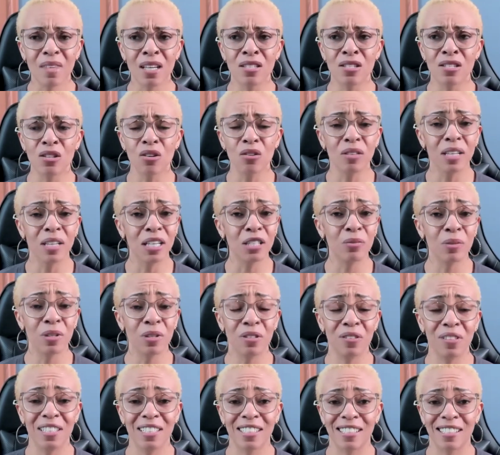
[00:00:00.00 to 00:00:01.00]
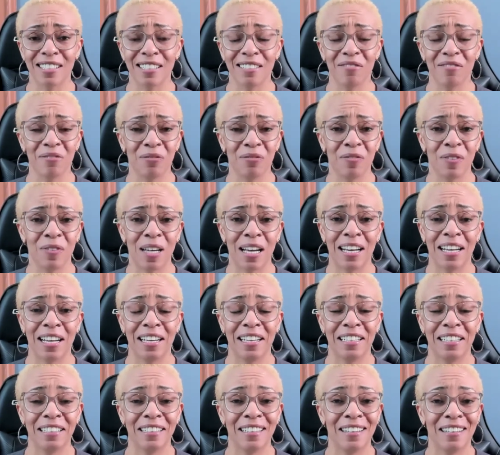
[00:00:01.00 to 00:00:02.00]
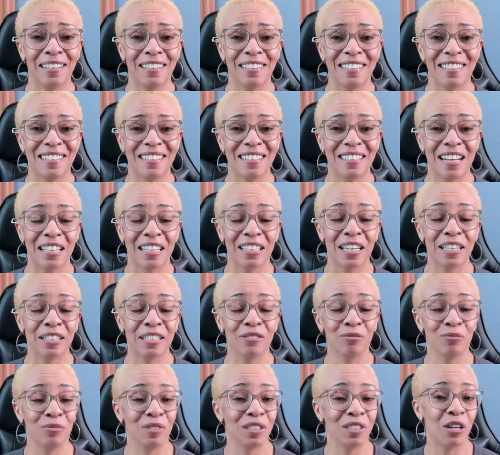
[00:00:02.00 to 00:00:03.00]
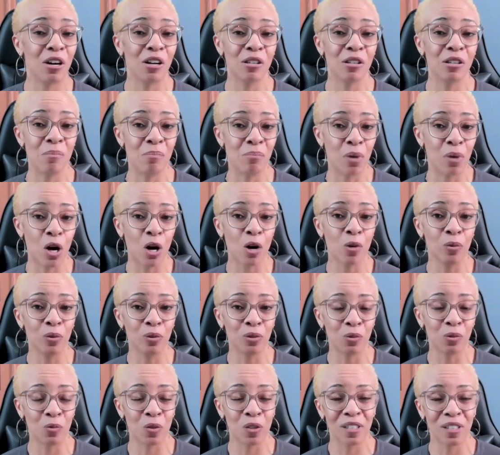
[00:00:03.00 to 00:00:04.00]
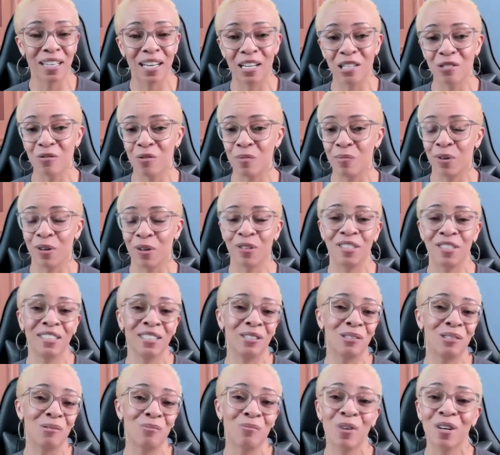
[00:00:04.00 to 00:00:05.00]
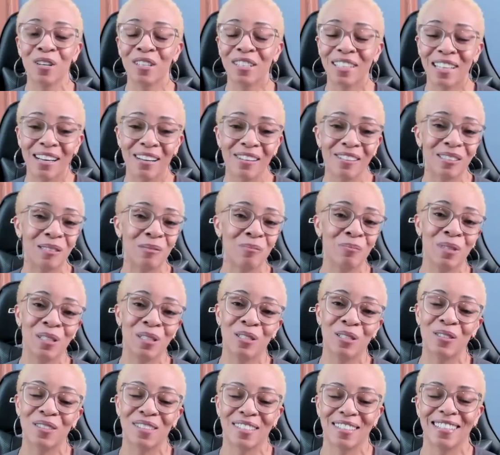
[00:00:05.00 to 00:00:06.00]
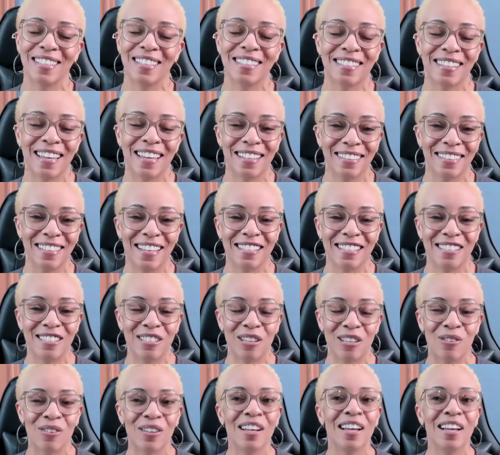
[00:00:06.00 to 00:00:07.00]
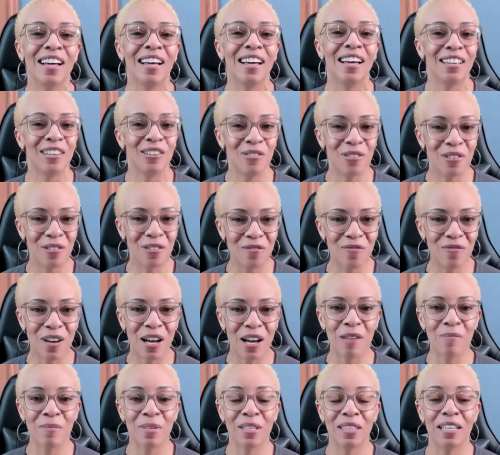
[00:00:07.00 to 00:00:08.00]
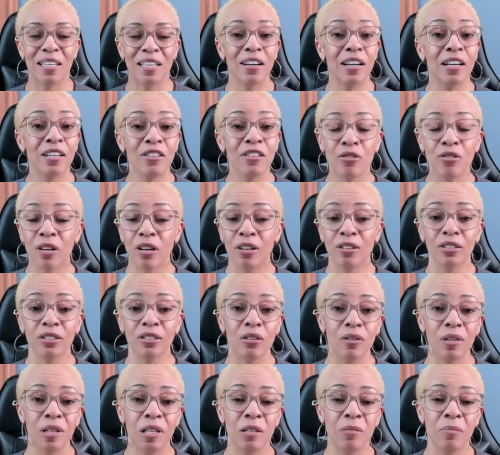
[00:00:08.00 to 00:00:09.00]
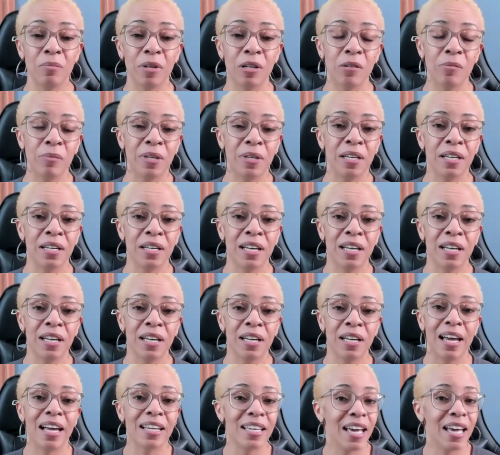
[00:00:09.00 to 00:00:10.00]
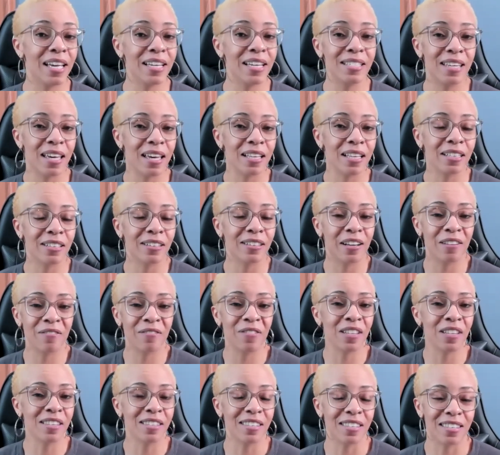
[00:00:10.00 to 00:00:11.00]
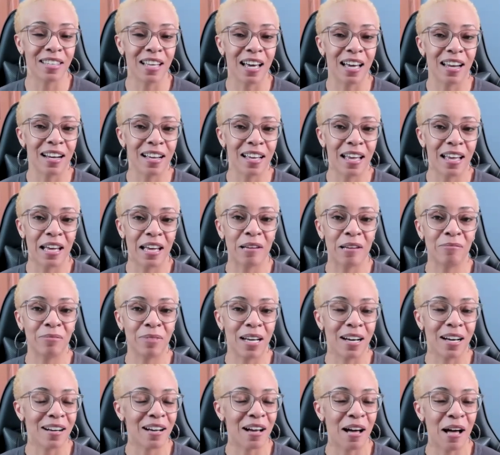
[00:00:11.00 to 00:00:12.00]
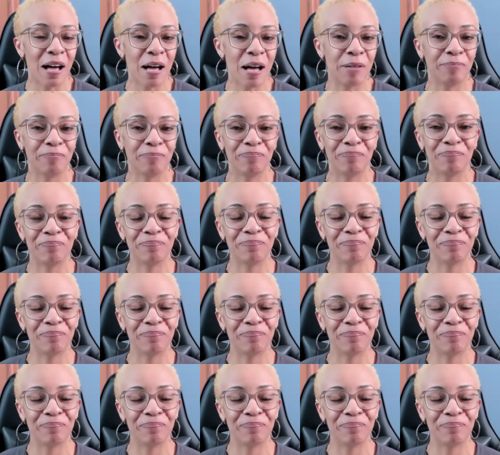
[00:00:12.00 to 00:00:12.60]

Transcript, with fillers: So that's where you can get to find, uh, I like, we call them borrowed workouts. We borrow each other's mm-hmm. workouts, mm-hmm. meals, and things like that. So you can find me there. And you can also email me at ktaylor at fitnessisnotagame.com.